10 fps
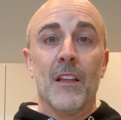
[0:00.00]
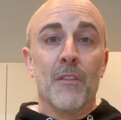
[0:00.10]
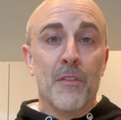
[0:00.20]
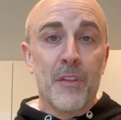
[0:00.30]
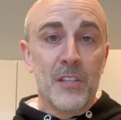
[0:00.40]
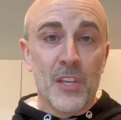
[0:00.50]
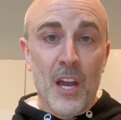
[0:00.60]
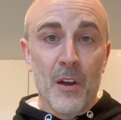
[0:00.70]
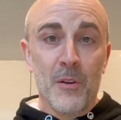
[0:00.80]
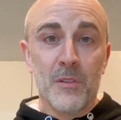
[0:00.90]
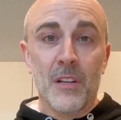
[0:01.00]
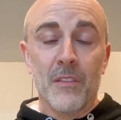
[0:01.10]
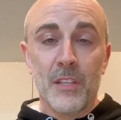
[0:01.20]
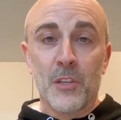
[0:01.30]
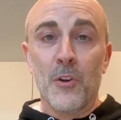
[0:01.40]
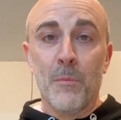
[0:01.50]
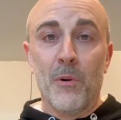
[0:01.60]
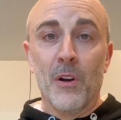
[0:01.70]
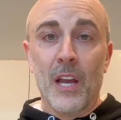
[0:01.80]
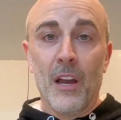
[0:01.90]
this code, this
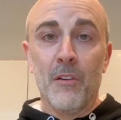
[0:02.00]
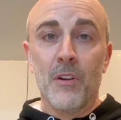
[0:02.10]
coupon code,